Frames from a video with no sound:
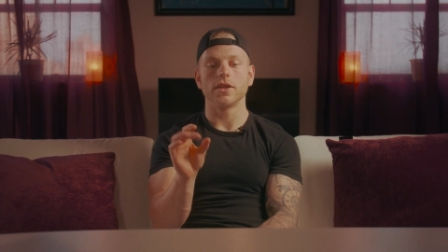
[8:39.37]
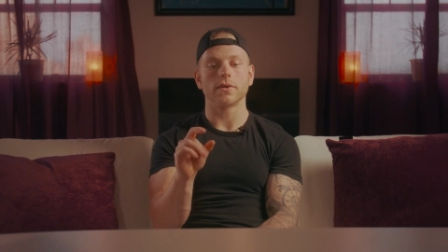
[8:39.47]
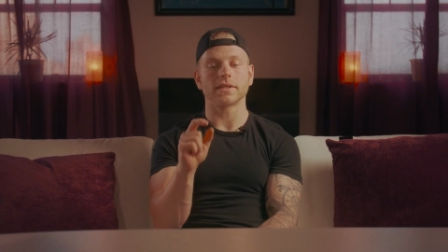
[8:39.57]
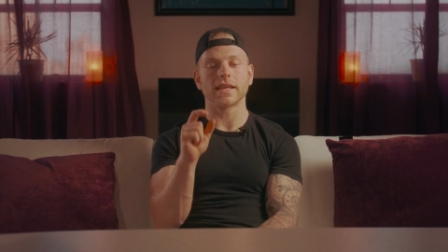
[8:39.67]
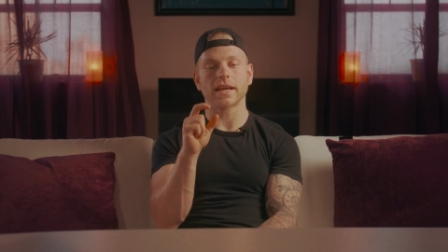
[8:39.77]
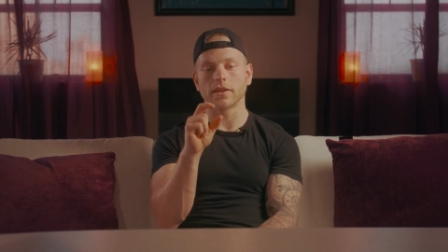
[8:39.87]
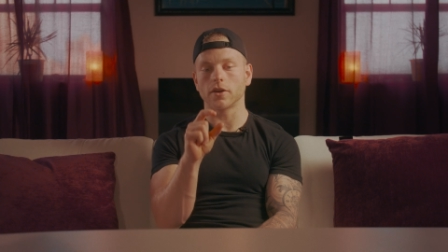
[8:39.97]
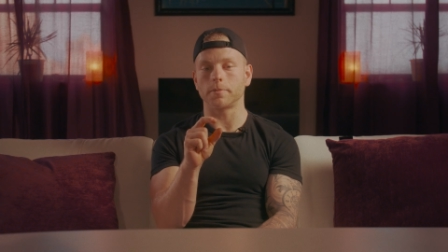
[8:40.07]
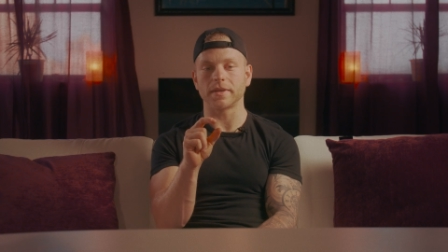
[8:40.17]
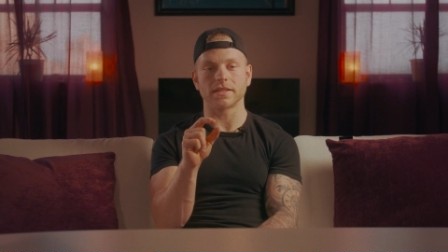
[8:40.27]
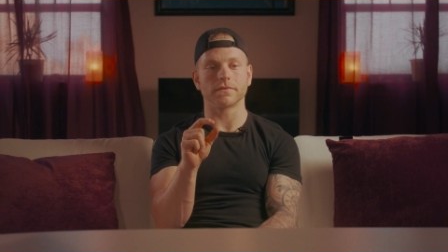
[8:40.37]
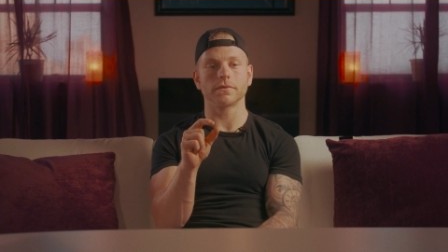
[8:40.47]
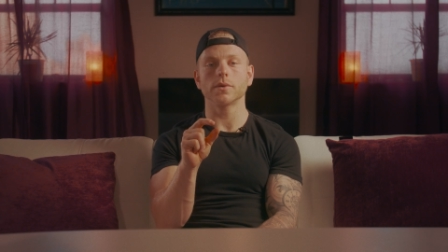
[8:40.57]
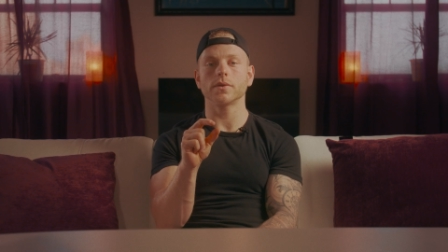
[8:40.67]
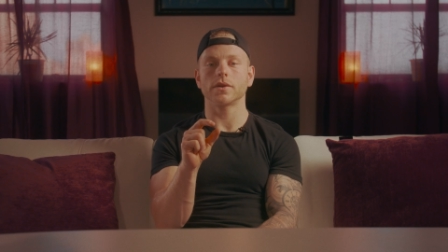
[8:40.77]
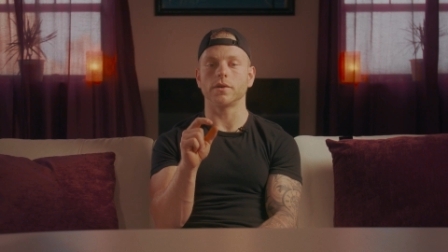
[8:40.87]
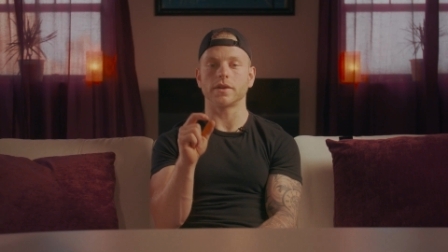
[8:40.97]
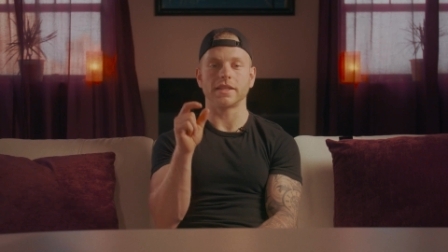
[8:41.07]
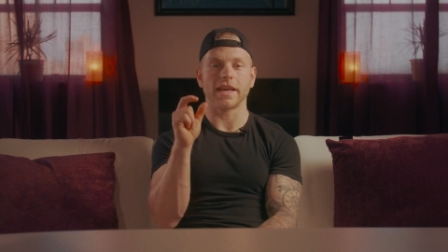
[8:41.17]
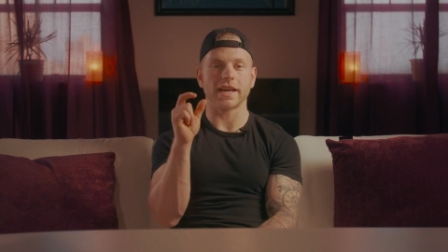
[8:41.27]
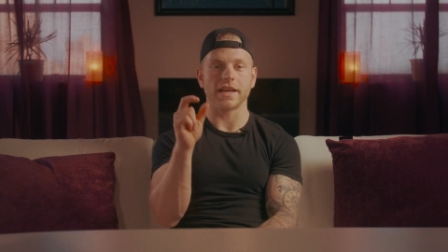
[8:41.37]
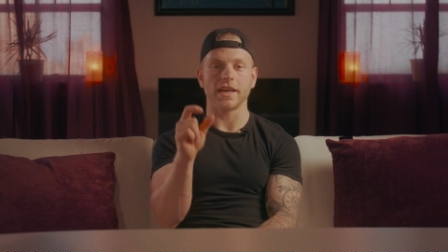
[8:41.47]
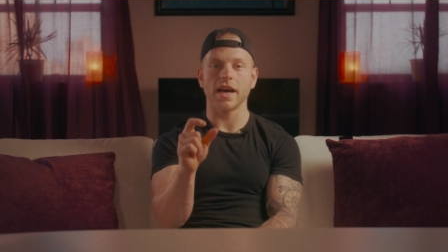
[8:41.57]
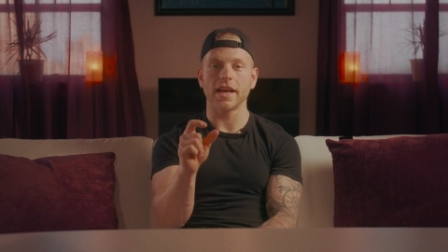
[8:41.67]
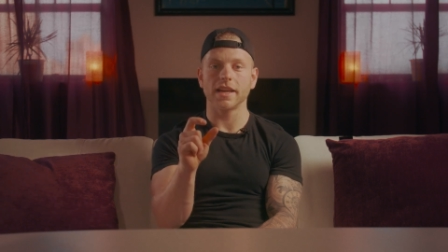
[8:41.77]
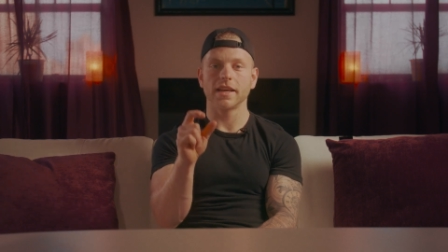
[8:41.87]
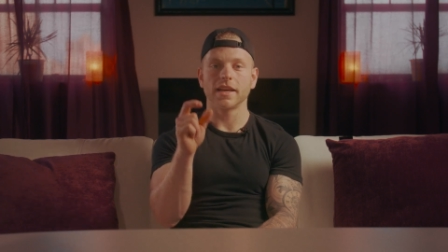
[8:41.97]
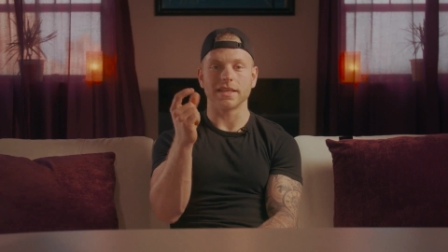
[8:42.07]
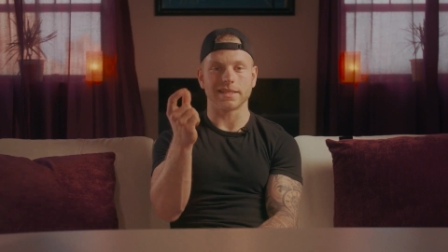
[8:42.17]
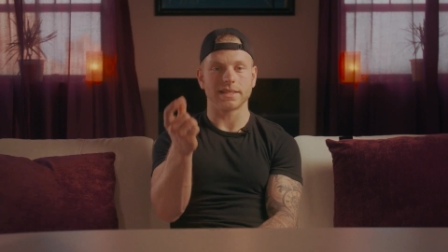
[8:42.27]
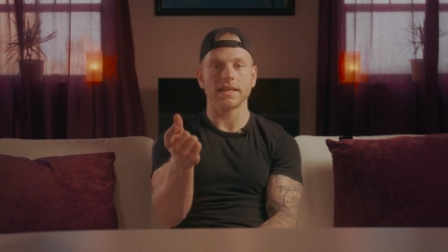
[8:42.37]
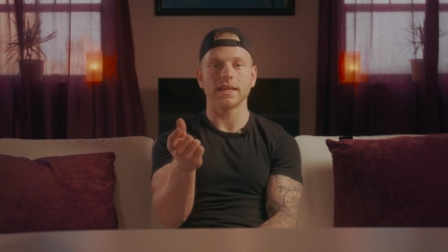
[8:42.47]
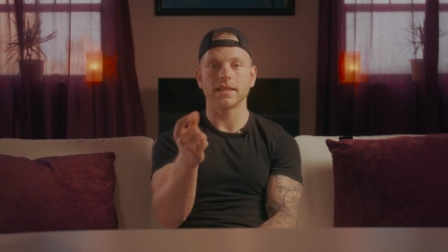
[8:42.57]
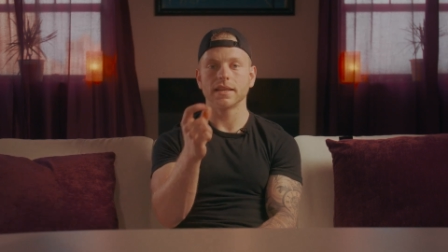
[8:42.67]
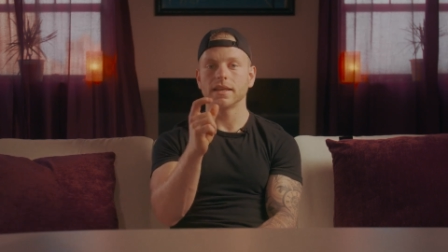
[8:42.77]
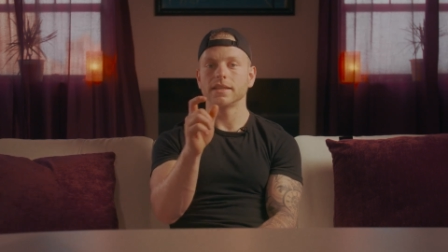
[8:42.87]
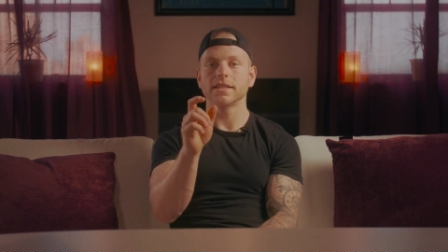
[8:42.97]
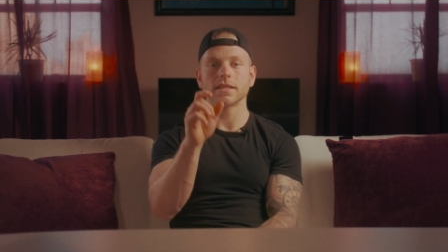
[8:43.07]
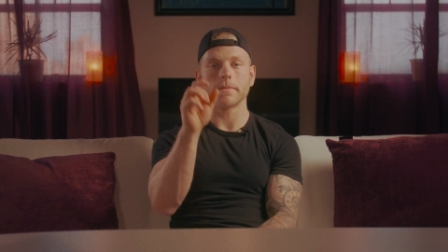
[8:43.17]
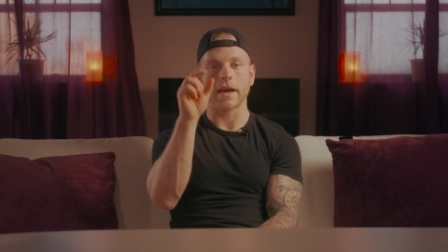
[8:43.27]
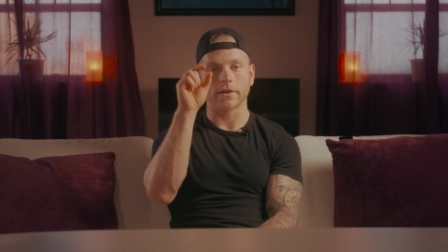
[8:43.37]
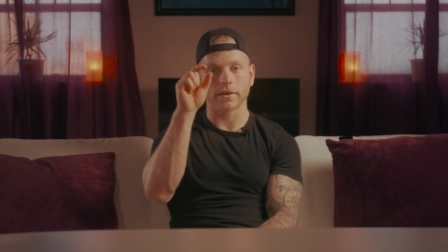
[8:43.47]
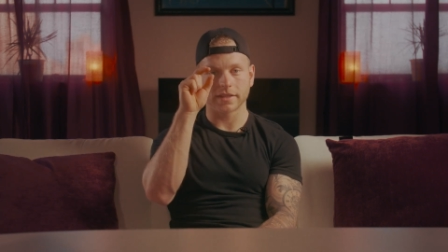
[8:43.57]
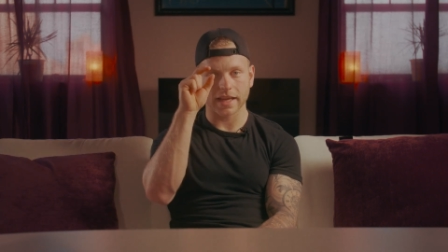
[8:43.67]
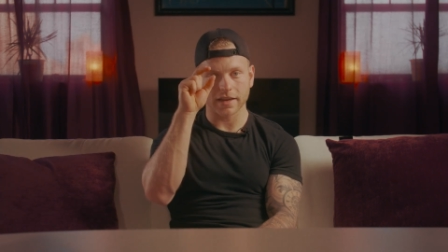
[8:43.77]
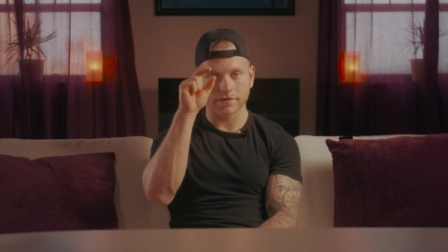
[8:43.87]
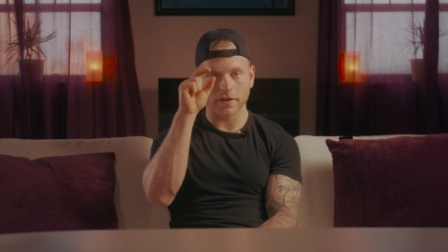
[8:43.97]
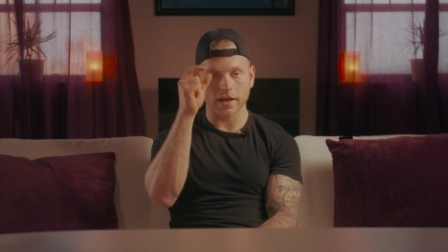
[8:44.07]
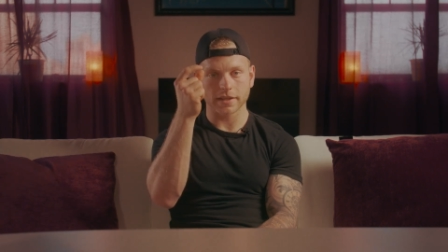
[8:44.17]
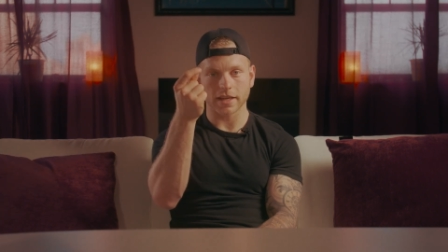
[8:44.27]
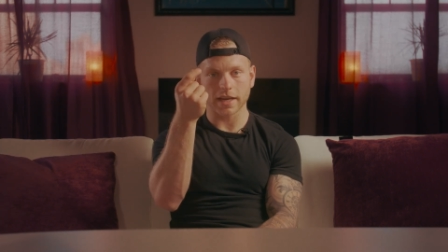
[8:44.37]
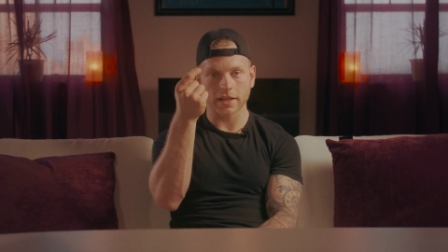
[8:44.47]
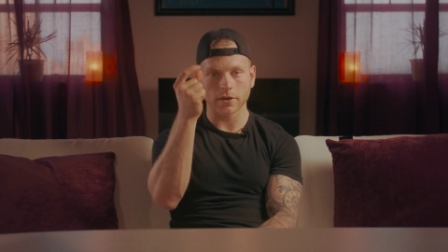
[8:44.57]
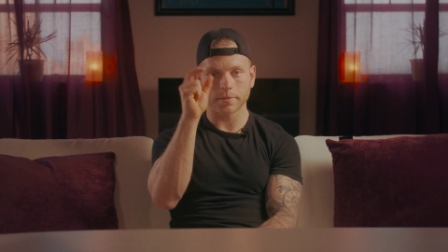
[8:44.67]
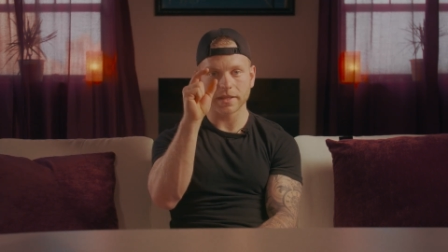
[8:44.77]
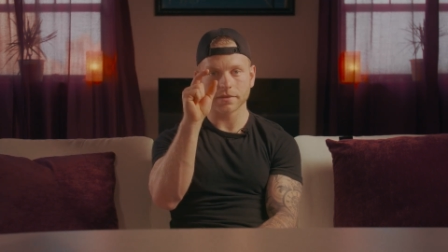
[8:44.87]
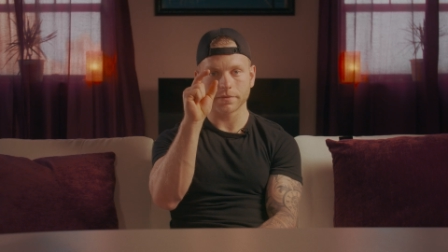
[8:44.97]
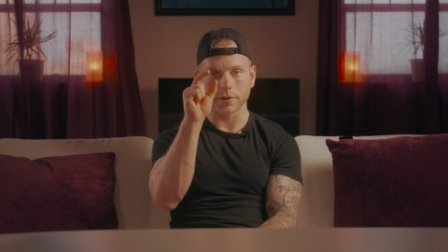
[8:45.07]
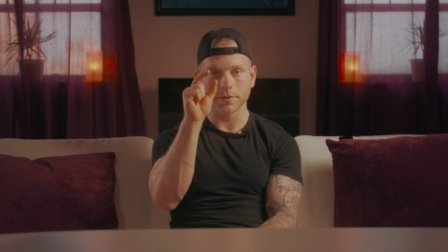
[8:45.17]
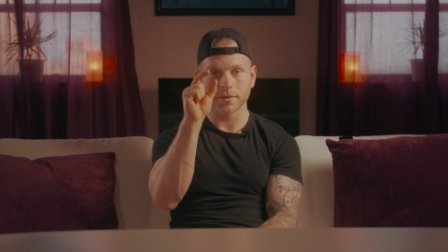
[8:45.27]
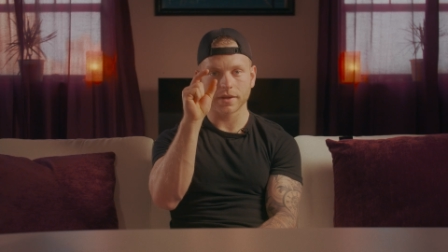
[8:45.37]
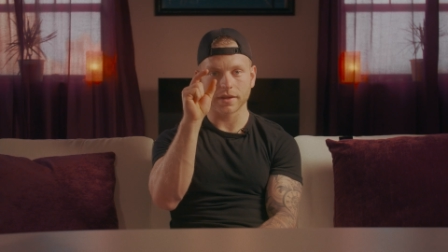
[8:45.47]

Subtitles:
You could take a little piece of fruit. You could take a nut, a seed. Doesn't matter. Take a tiny little piece of fruit.